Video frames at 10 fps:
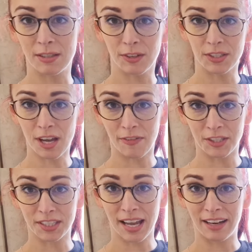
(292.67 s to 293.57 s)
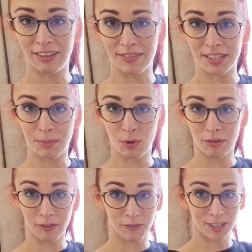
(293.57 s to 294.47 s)
First off, it just kind of gives it more
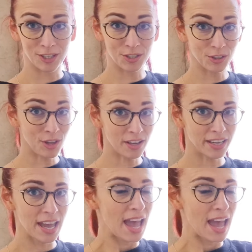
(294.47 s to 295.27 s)
of a finished look,